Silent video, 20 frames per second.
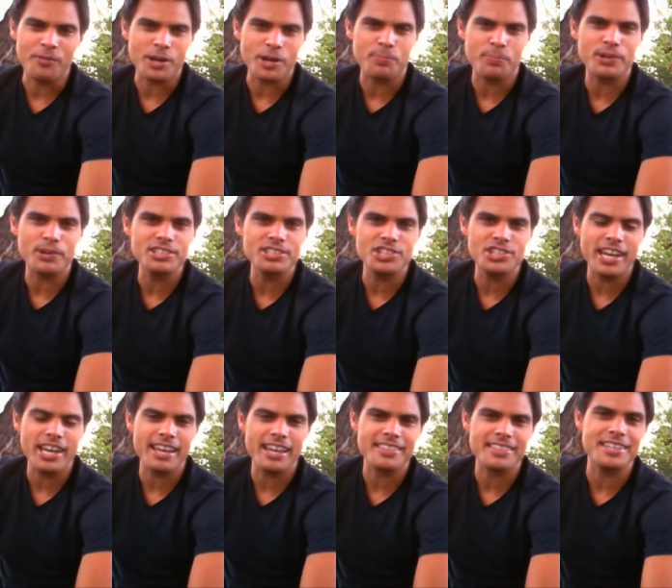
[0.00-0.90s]
We
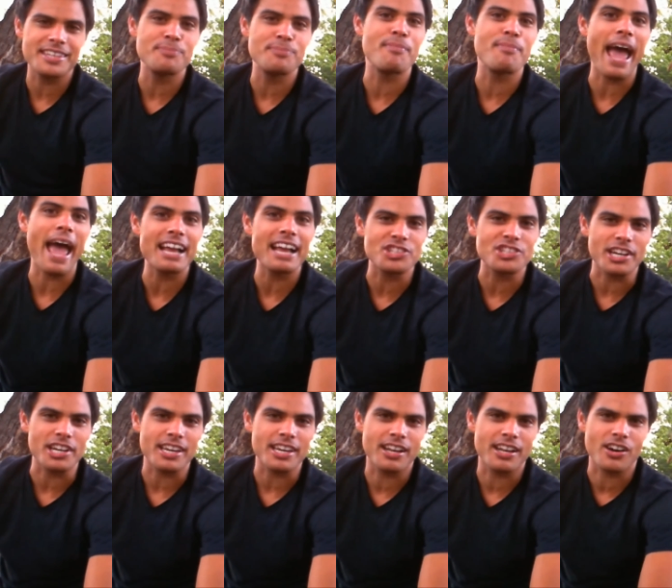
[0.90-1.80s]
appreciate the
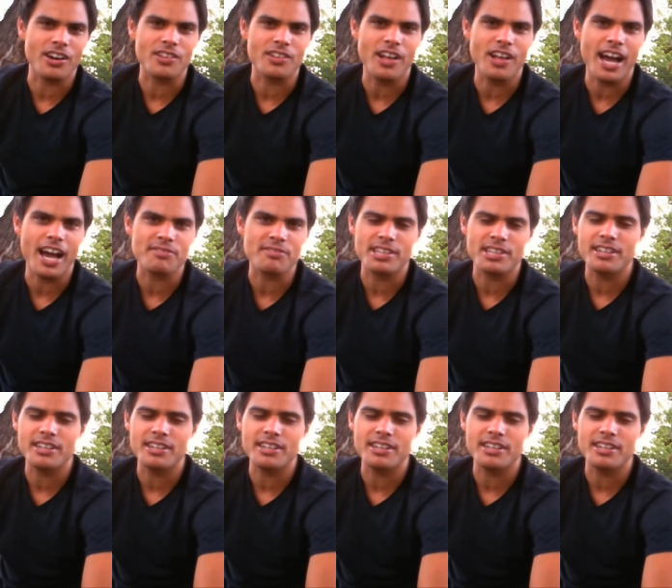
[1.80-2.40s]
magic in our lives.